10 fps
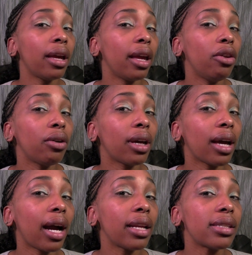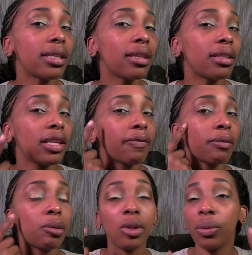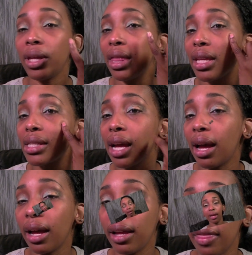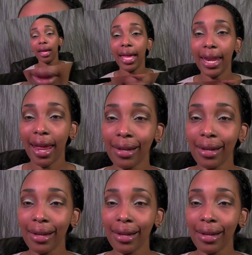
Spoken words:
and you can kind of see the difference between this eye and this eye.